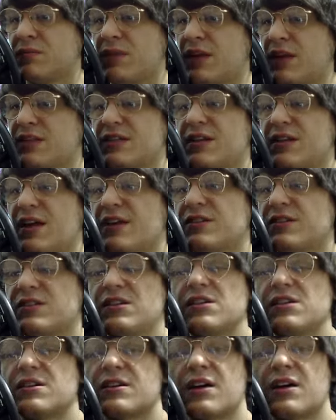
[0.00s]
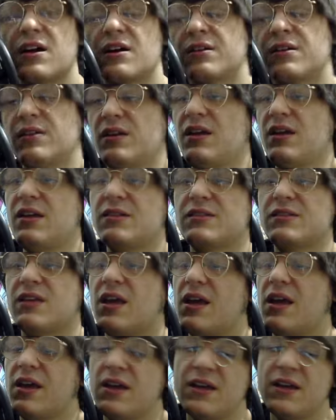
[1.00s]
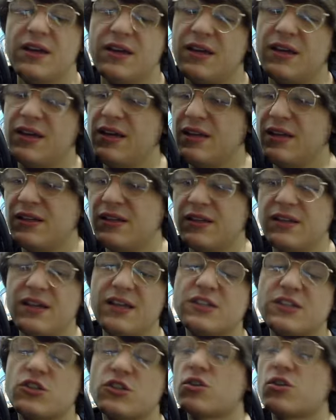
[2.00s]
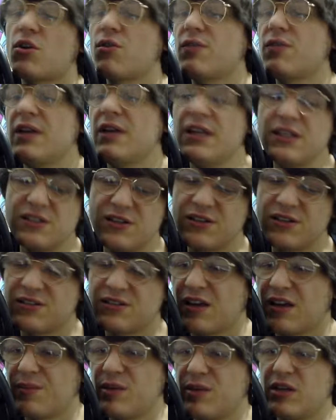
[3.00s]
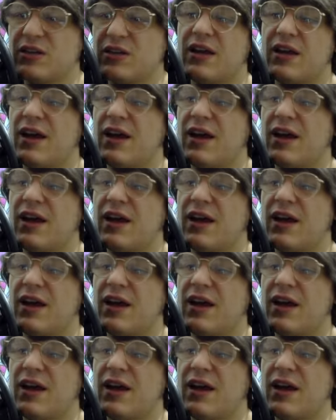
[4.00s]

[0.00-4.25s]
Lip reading: It's an S tier card. It's so easy to summon,